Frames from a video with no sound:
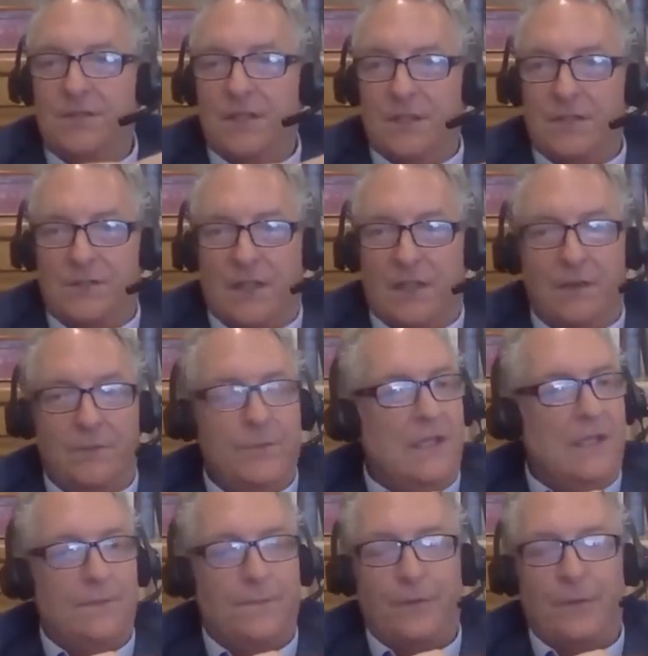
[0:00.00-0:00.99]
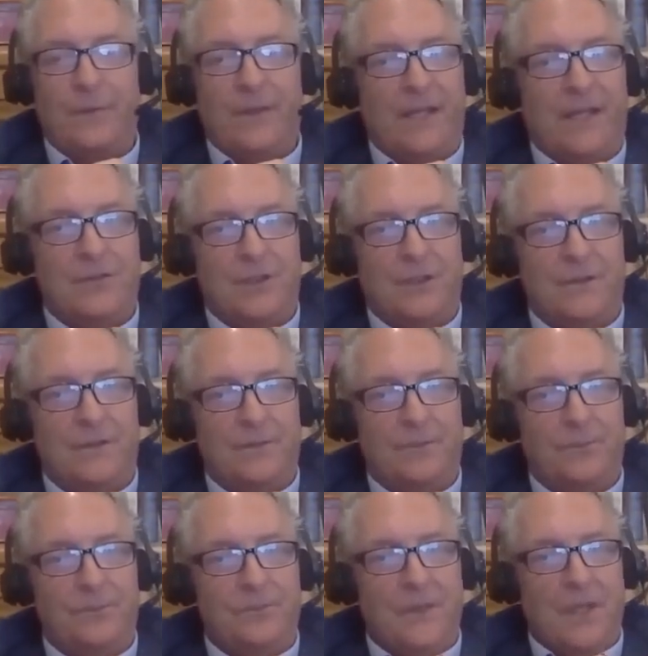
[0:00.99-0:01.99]
is give me information.
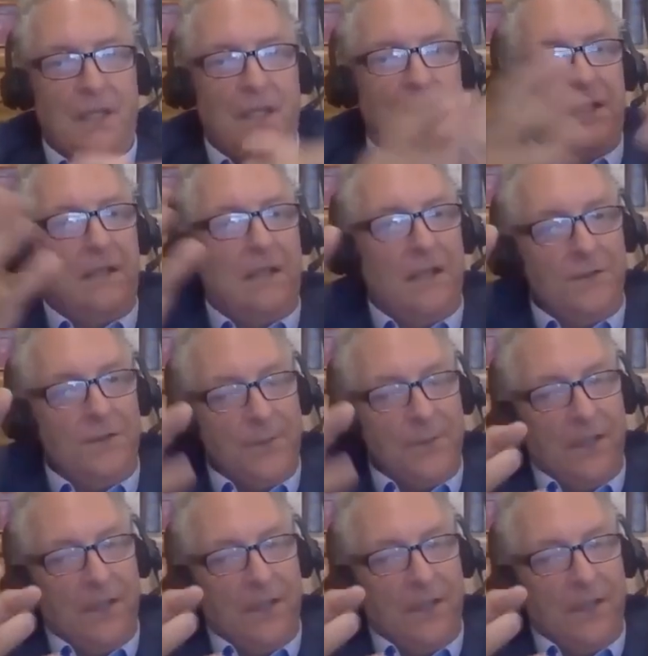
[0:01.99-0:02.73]
It gives me